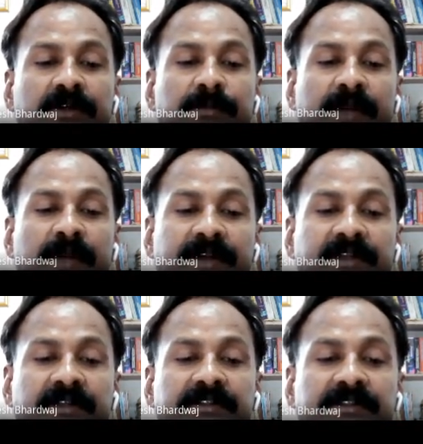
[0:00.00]

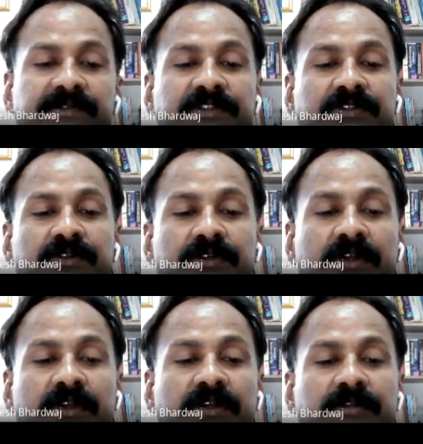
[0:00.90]
particles which could
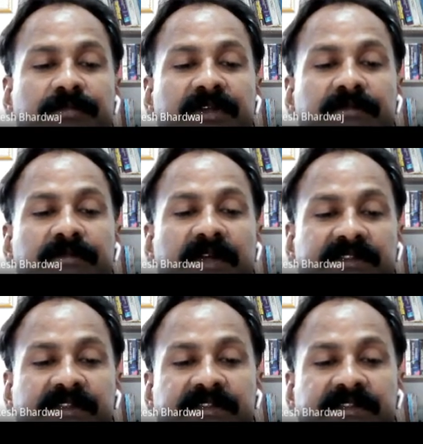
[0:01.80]
not be
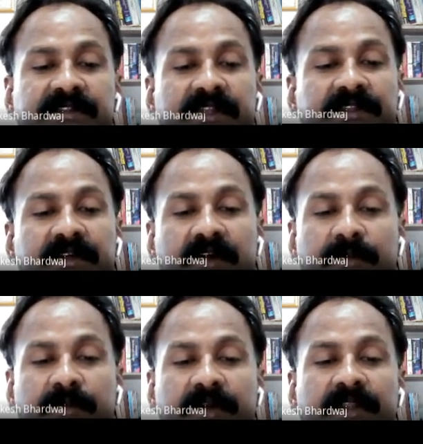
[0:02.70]
massless like the
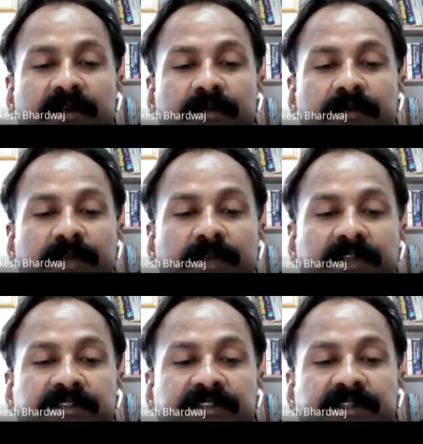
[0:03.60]
gamma ray, but
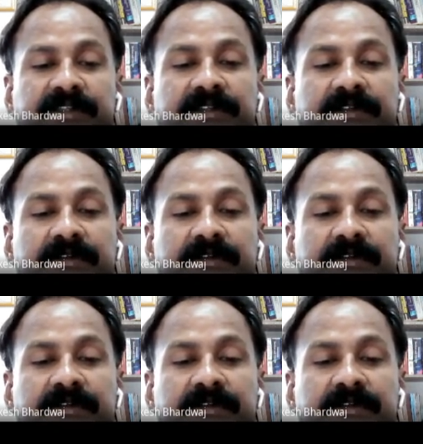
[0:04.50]
instead